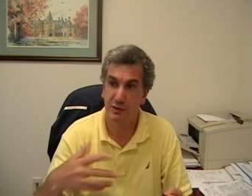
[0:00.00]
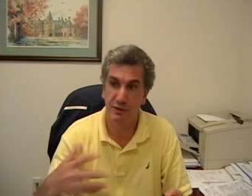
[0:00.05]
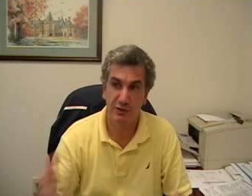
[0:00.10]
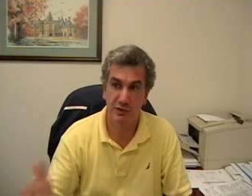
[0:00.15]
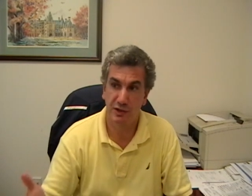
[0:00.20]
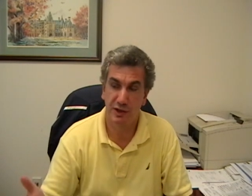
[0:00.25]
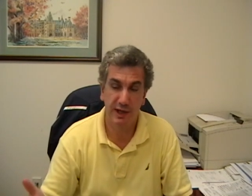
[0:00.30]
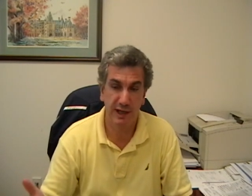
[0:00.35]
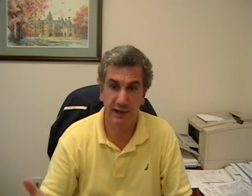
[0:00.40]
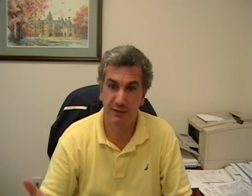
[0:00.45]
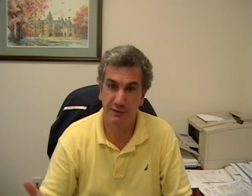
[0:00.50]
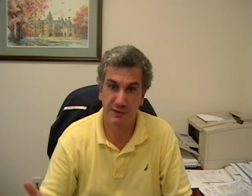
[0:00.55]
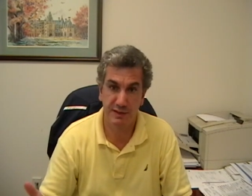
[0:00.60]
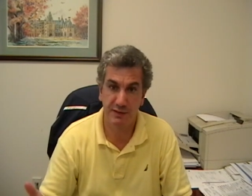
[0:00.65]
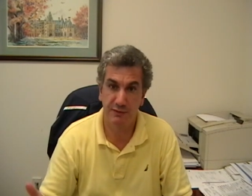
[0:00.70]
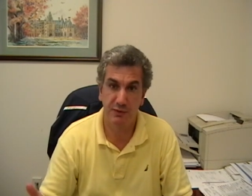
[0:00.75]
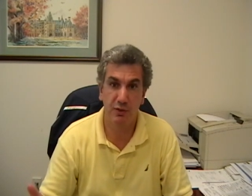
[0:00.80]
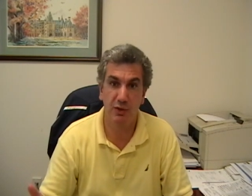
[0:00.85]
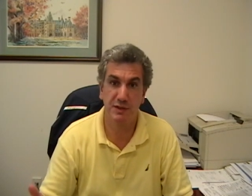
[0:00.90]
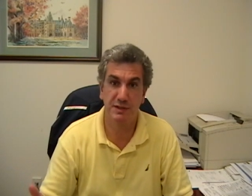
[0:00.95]
Chagaev has
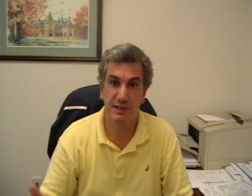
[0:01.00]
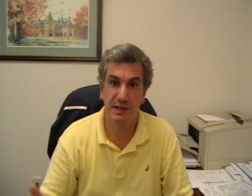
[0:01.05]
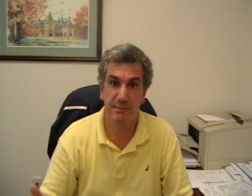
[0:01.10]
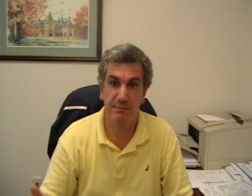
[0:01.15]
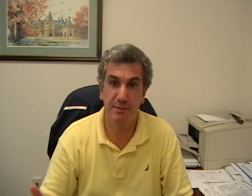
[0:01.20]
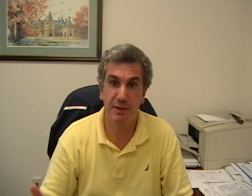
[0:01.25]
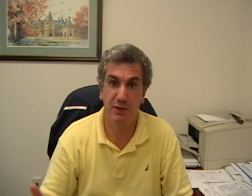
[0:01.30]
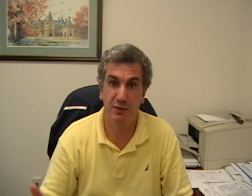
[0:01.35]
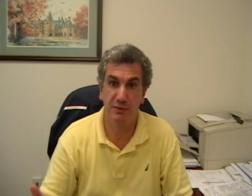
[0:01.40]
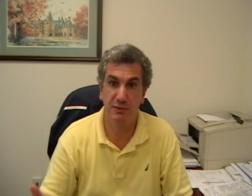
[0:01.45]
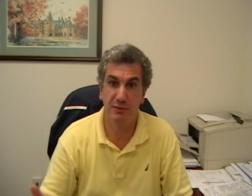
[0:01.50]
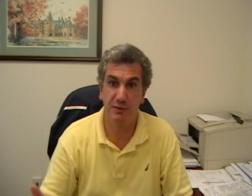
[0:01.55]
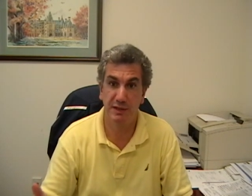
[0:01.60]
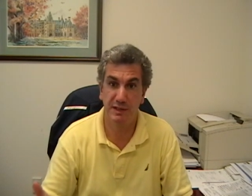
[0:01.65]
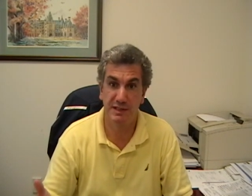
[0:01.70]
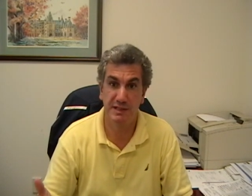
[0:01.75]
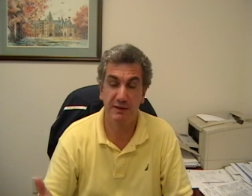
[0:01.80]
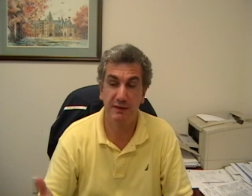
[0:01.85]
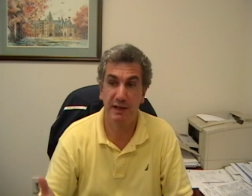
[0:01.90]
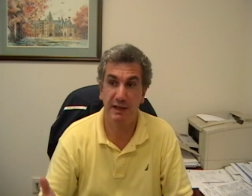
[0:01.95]
never lost that belt.
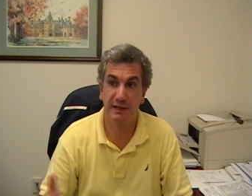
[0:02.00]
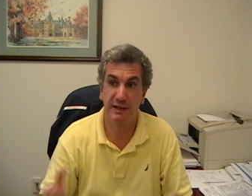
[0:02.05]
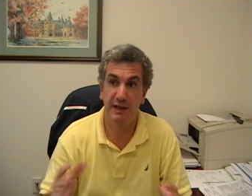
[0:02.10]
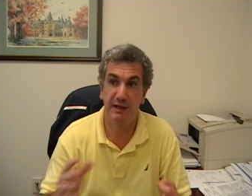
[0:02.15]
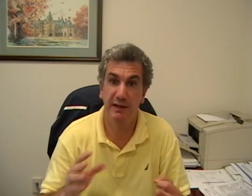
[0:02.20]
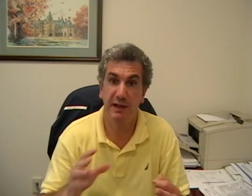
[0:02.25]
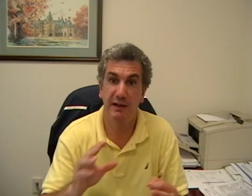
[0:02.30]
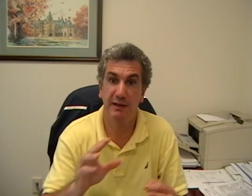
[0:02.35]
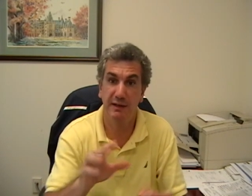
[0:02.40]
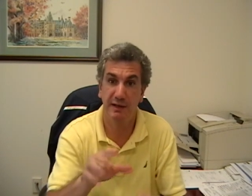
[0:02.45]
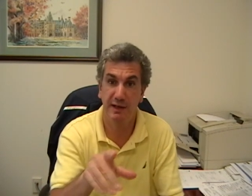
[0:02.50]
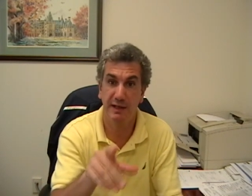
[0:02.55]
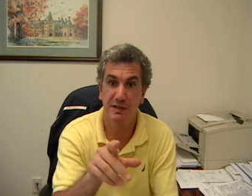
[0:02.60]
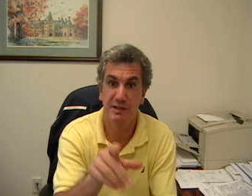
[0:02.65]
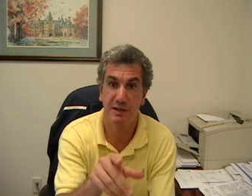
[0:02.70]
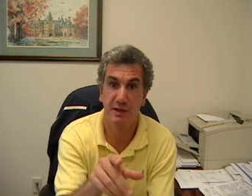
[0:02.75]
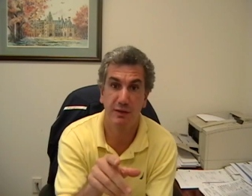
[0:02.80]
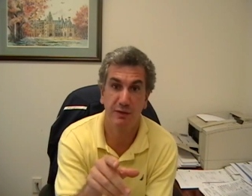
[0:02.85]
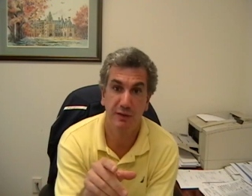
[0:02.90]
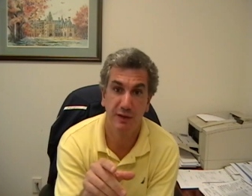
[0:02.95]
No, and, and, and
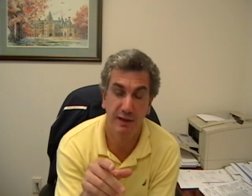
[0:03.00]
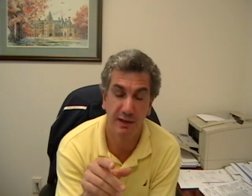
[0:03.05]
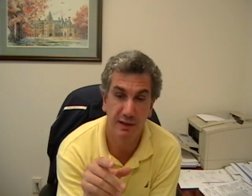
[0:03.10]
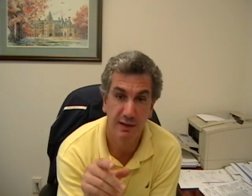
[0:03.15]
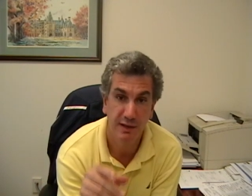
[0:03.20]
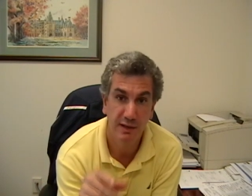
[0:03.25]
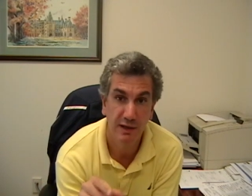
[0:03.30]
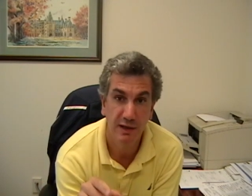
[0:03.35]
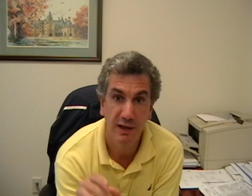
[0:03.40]
here's another thing.